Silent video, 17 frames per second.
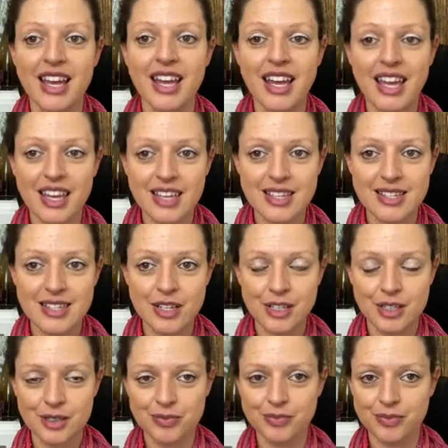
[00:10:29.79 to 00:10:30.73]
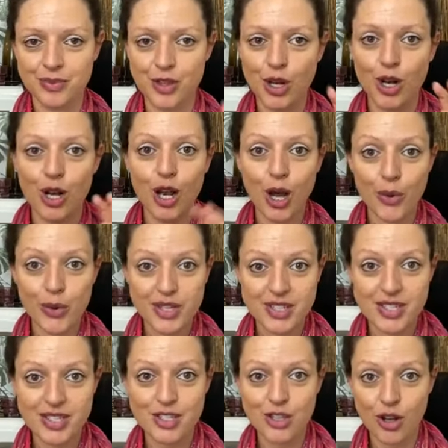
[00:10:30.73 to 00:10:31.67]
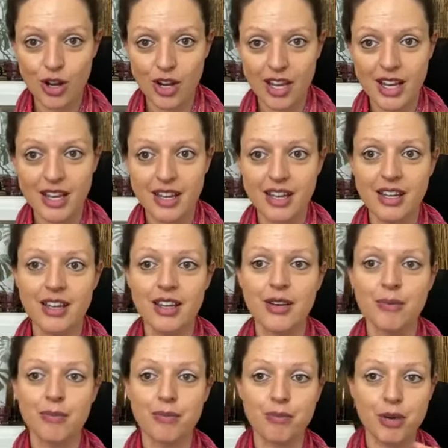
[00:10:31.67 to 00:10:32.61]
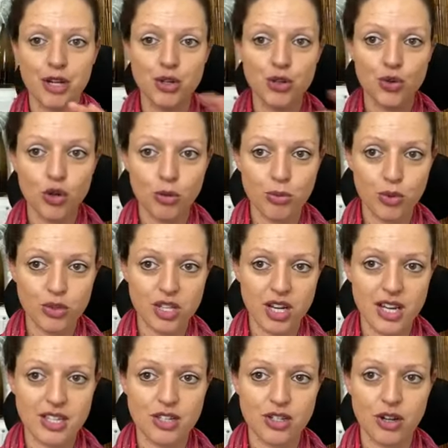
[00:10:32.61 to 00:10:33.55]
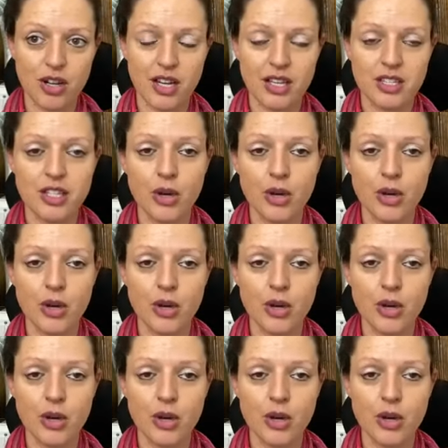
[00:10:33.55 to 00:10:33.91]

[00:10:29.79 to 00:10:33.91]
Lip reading: is the lower systolic, but normal diastolic.